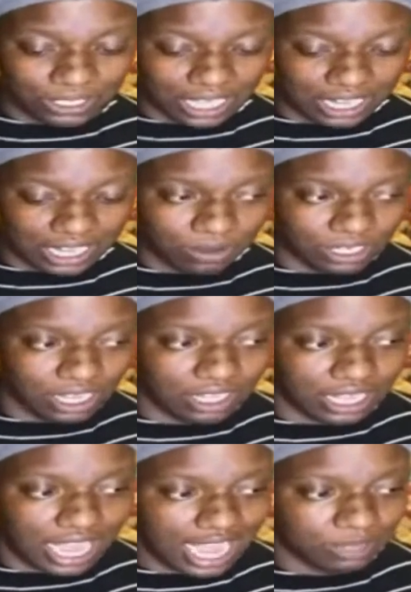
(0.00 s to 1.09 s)
And there was another
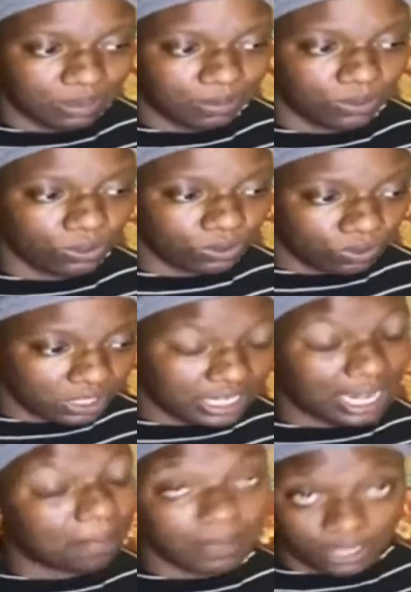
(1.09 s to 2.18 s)
cast member who was an
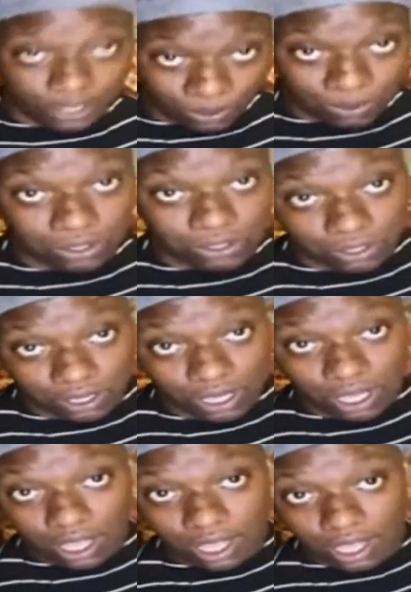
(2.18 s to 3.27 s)
ambiguous
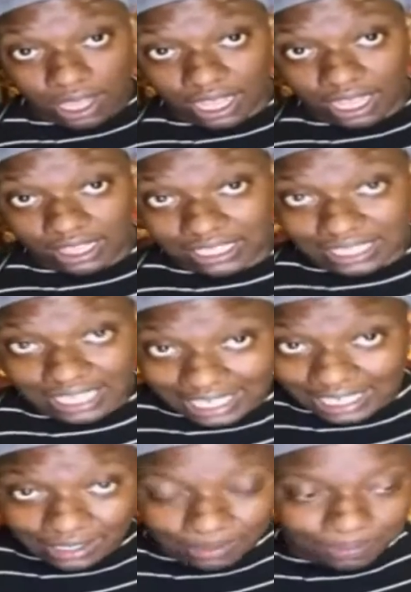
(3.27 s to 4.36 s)
Latina.